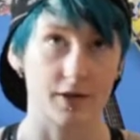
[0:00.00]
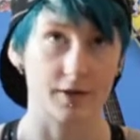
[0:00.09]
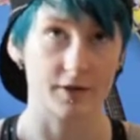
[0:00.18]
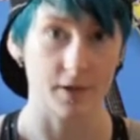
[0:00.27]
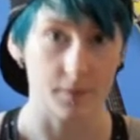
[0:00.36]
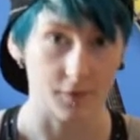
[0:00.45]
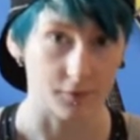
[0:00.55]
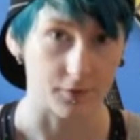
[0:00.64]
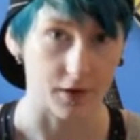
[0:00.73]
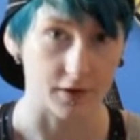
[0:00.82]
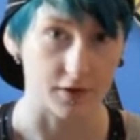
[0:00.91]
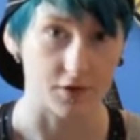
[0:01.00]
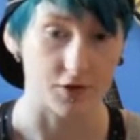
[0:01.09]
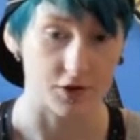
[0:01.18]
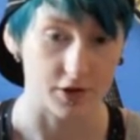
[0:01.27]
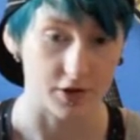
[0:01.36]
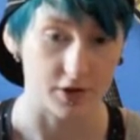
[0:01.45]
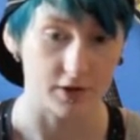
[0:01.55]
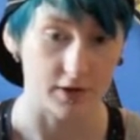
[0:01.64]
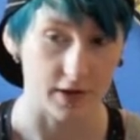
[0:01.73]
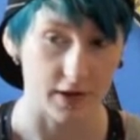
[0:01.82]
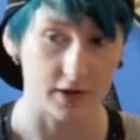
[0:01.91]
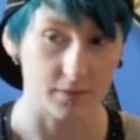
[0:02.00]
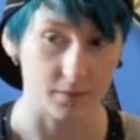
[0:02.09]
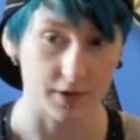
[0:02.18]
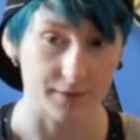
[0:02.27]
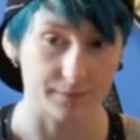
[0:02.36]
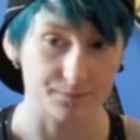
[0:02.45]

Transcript: accept the fact that she liked me.